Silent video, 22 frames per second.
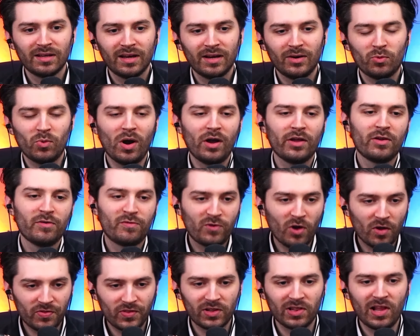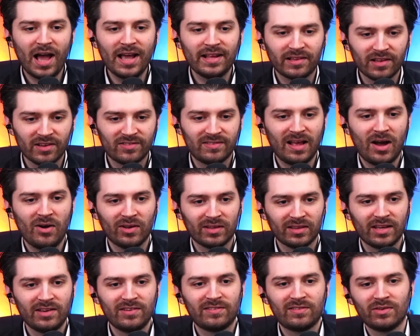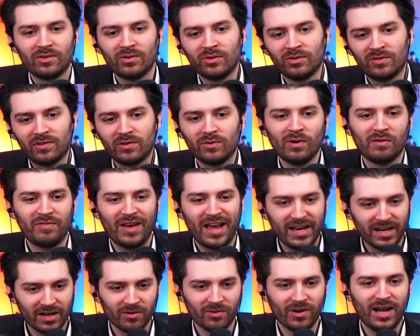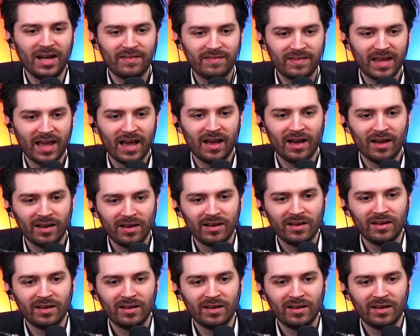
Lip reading: Well, you've got the lightness now, at least, to evade it, right? Yeah.